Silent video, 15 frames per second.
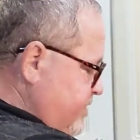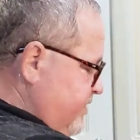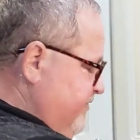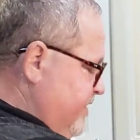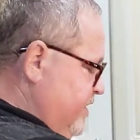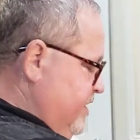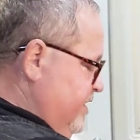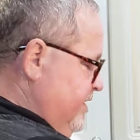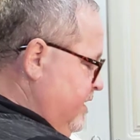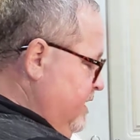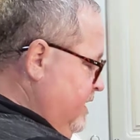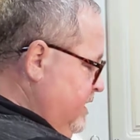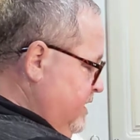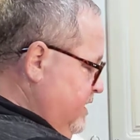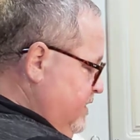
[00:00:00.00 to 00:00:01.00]
Very
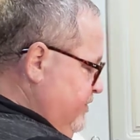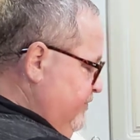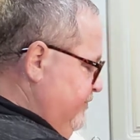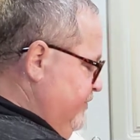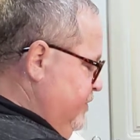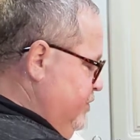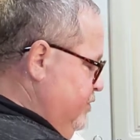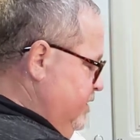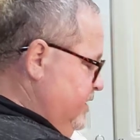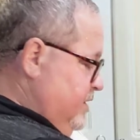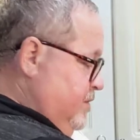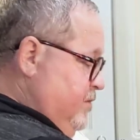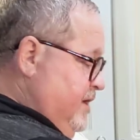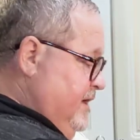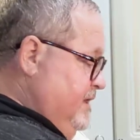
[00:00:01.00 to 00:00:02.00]
few
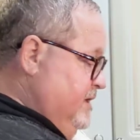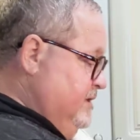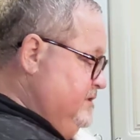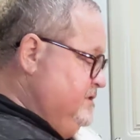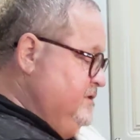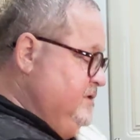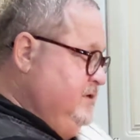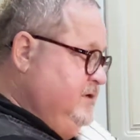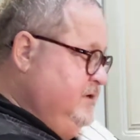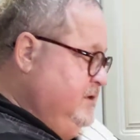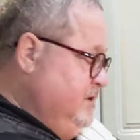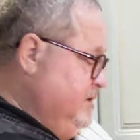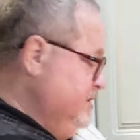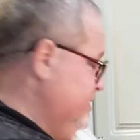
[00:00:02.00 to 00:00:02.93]
ingredients to